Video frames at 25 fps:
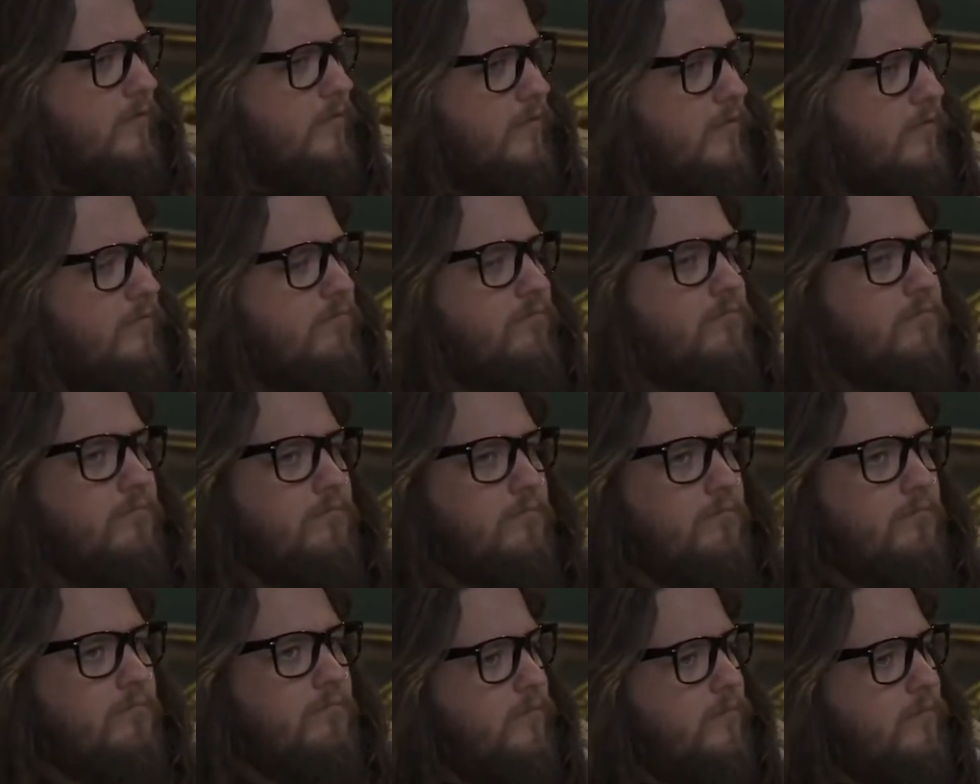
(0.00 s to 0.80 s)

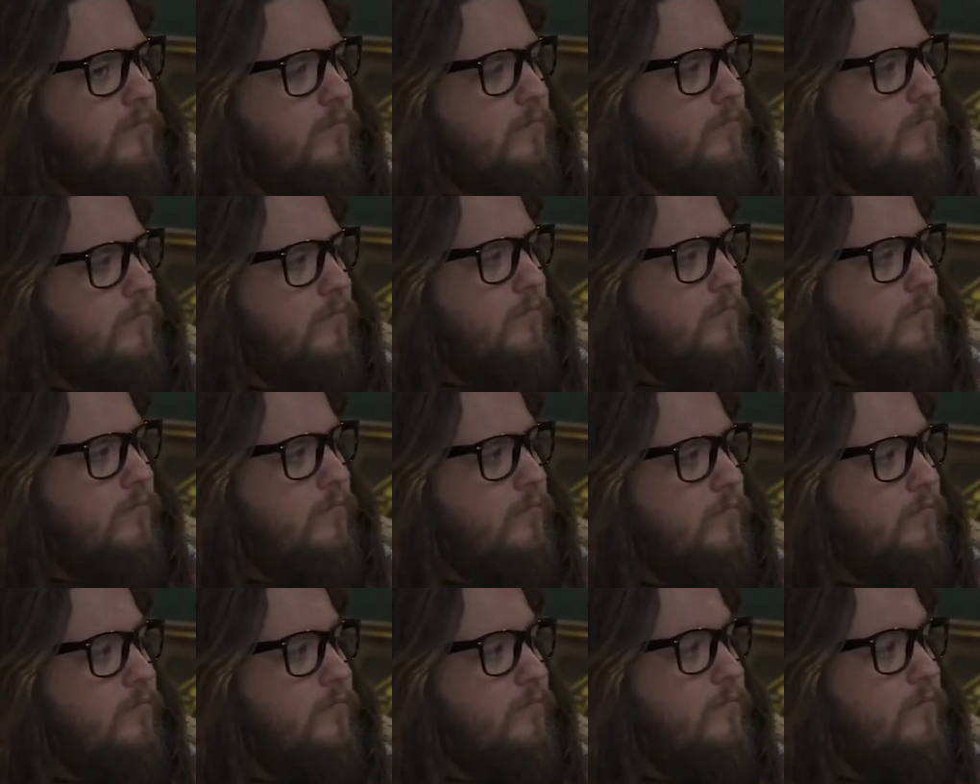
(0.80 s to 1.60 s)

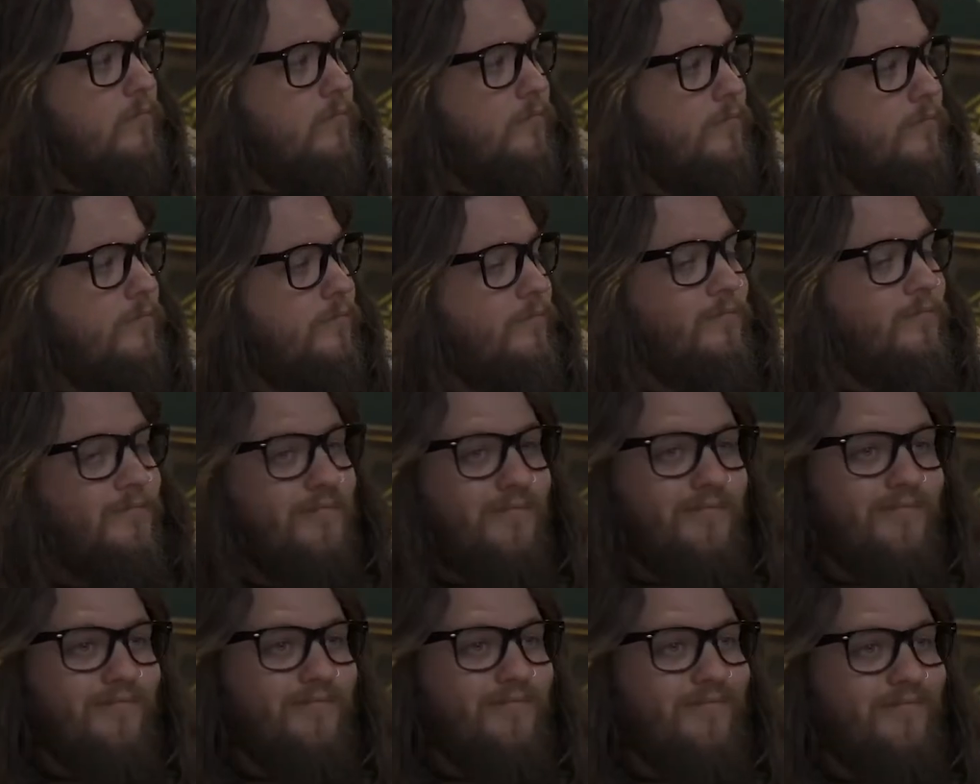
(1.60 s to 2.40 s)

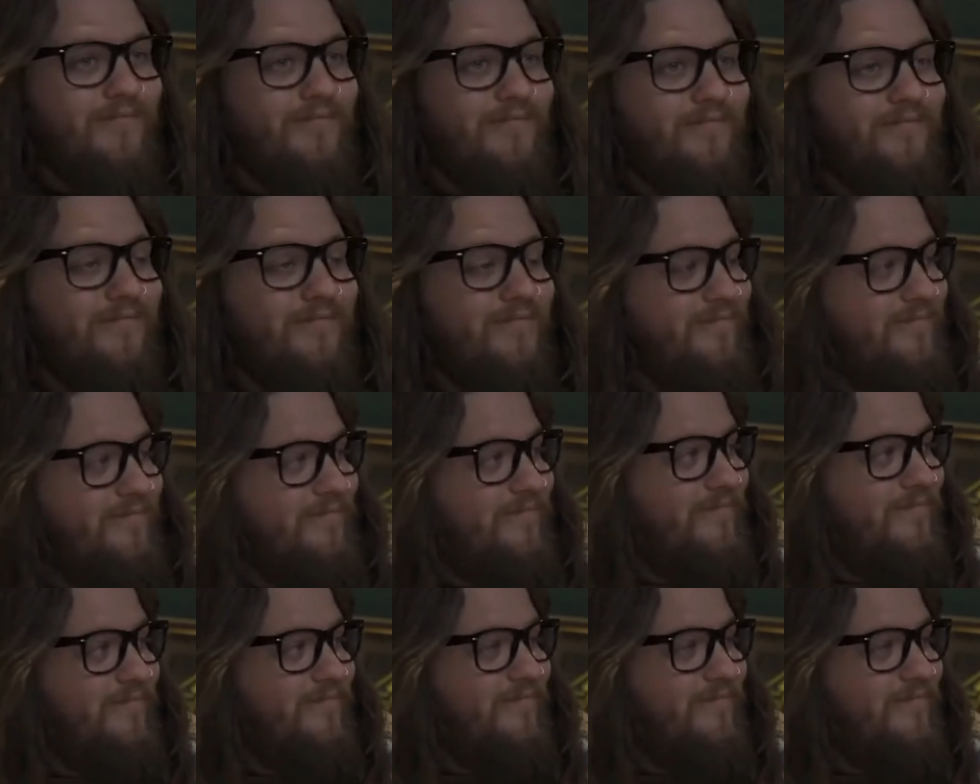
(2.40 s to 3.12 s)
(not speaking)